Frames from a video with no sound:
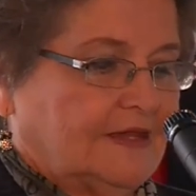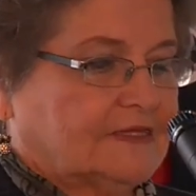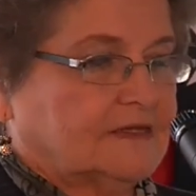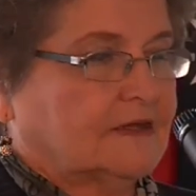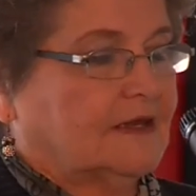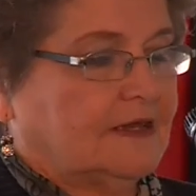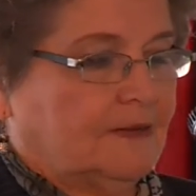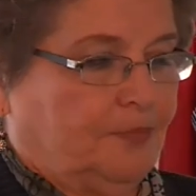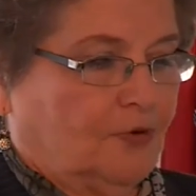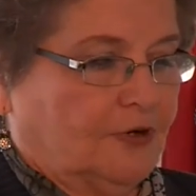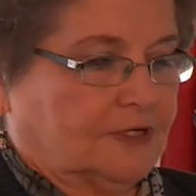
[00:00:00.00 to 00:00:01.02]
It is certainly
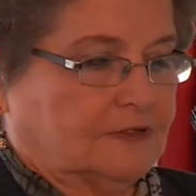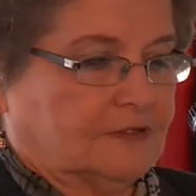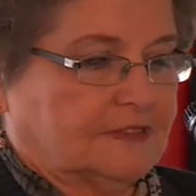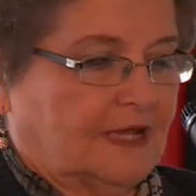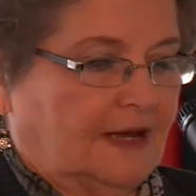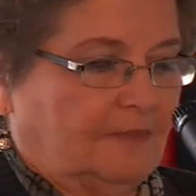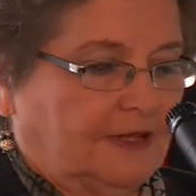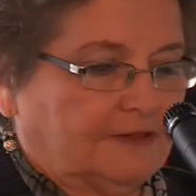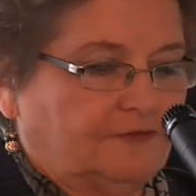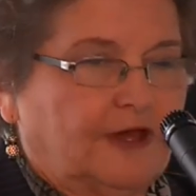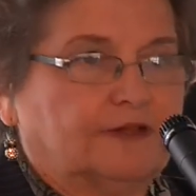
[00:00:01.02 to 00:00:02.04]
important to
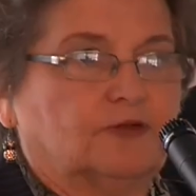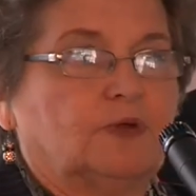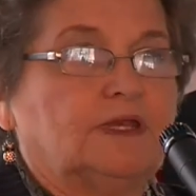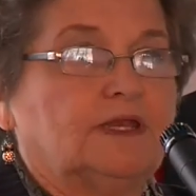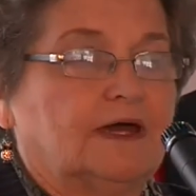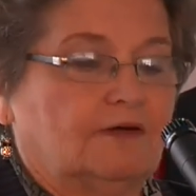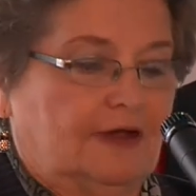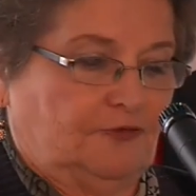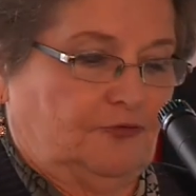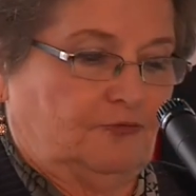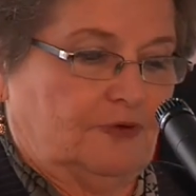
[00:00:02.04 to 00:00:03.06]
celebrate the fact that we now
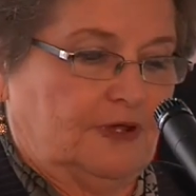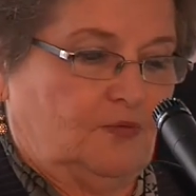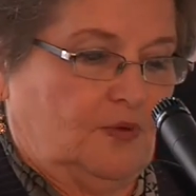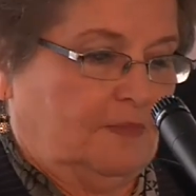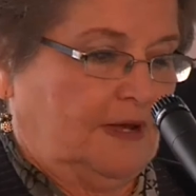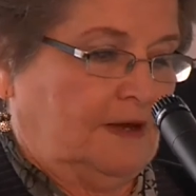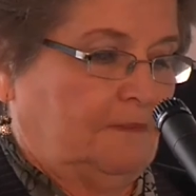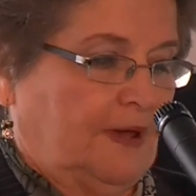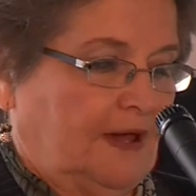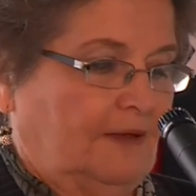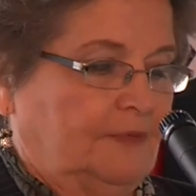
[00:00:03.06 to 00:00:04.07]
have three women in
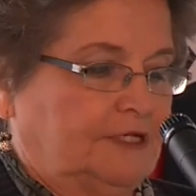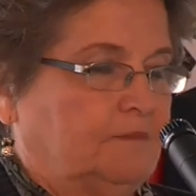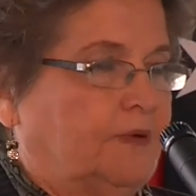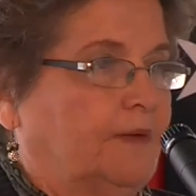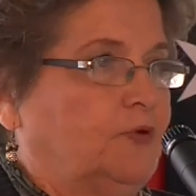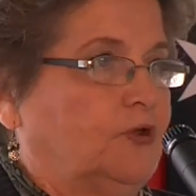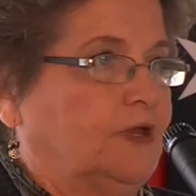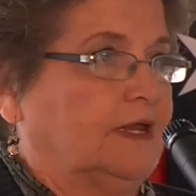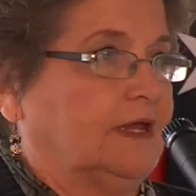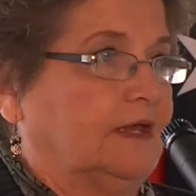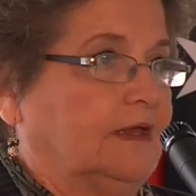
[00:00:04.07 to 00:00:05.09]
Parliament in Papua New
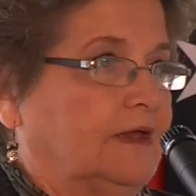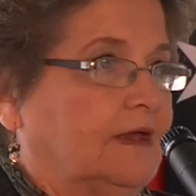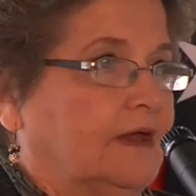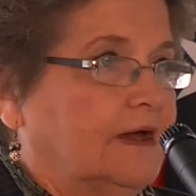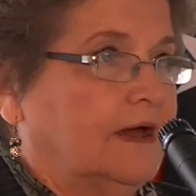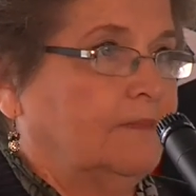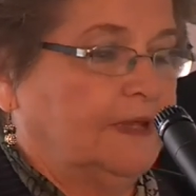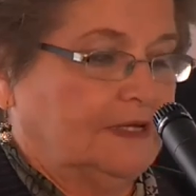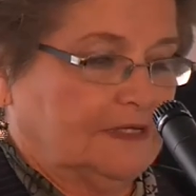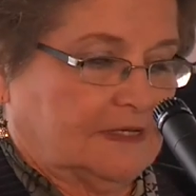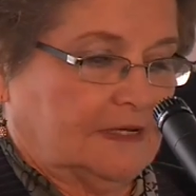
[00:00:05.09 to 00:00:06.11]
Guinea, a
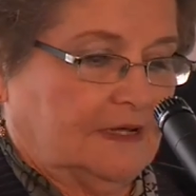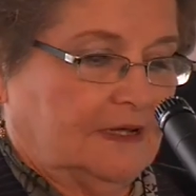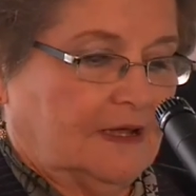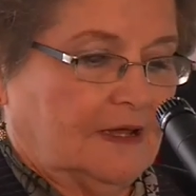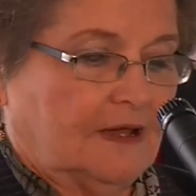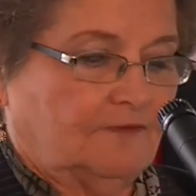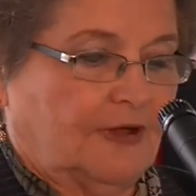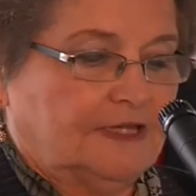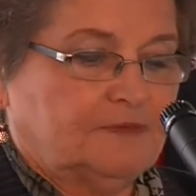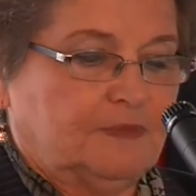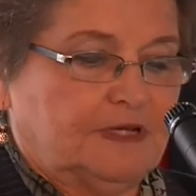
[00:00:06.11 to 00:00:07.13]
minister, a
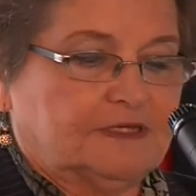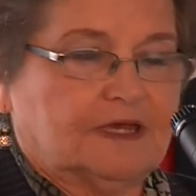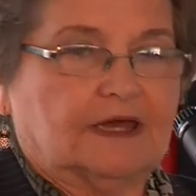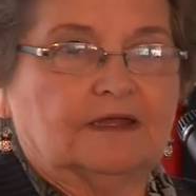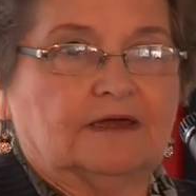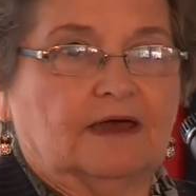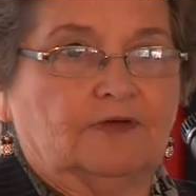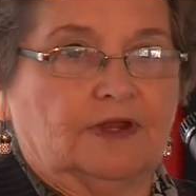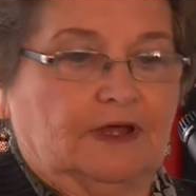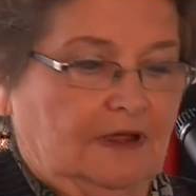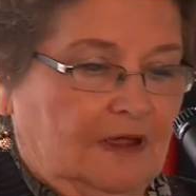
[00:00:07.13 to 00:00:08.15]
vice minister and a
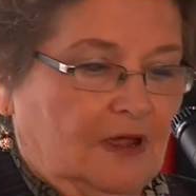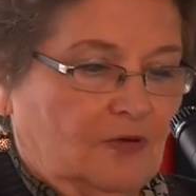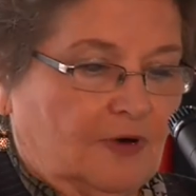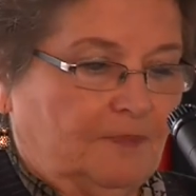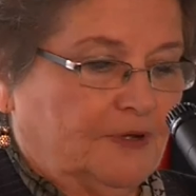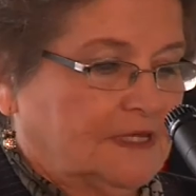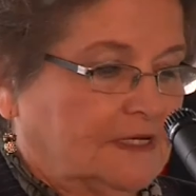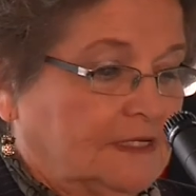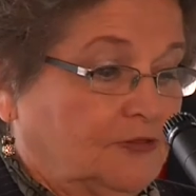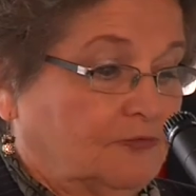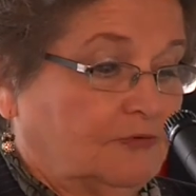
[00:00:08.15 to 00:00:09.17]
governor,
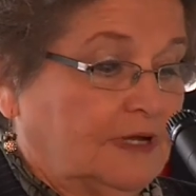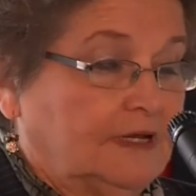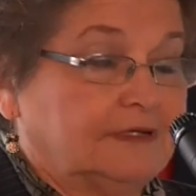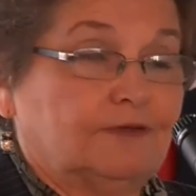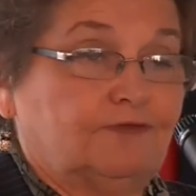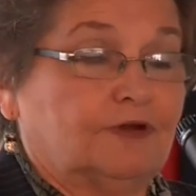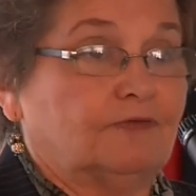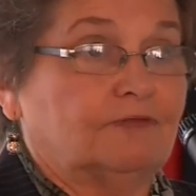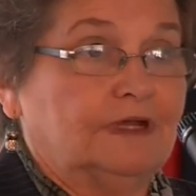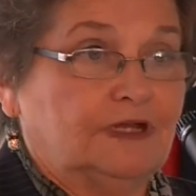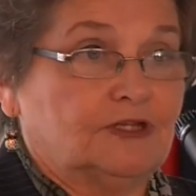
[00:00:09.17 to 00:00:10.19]
representing three different
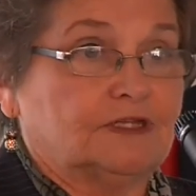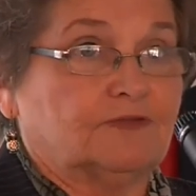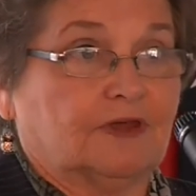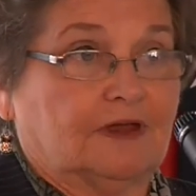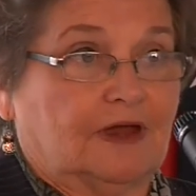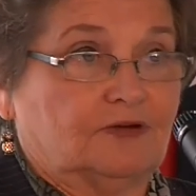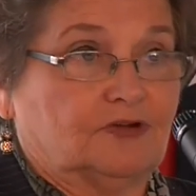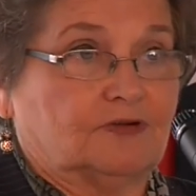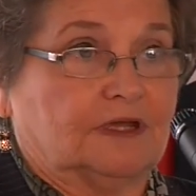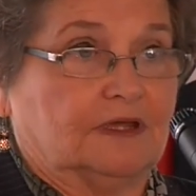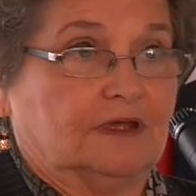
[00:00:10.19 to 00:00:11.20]
regions of the
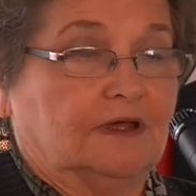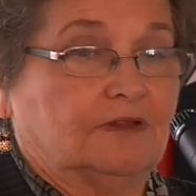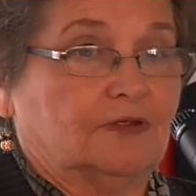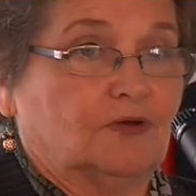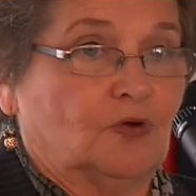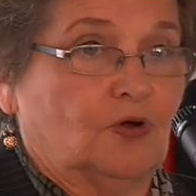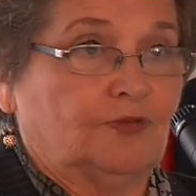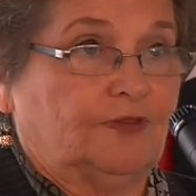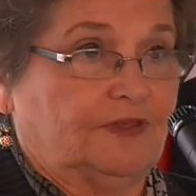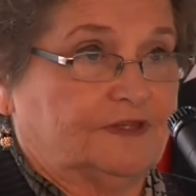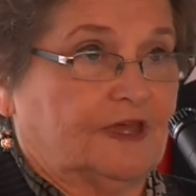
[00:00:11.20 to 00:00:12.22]
country, the
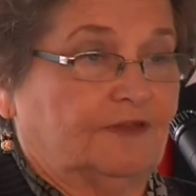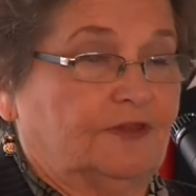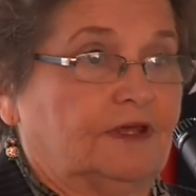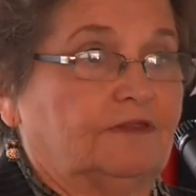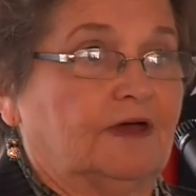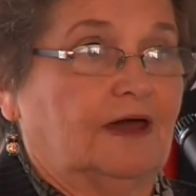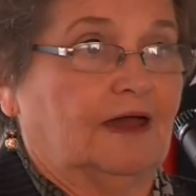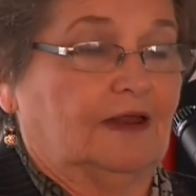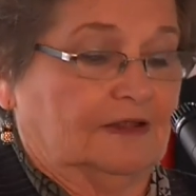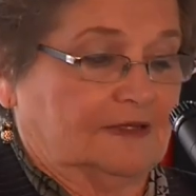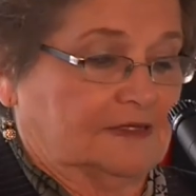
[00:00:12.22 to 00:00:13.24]
northern, the southern and the
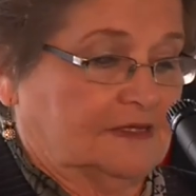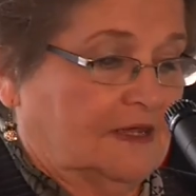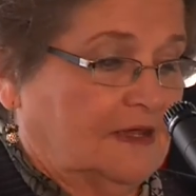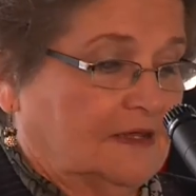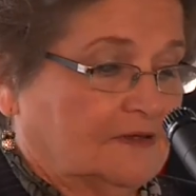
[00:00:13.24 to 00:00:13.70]
highlands.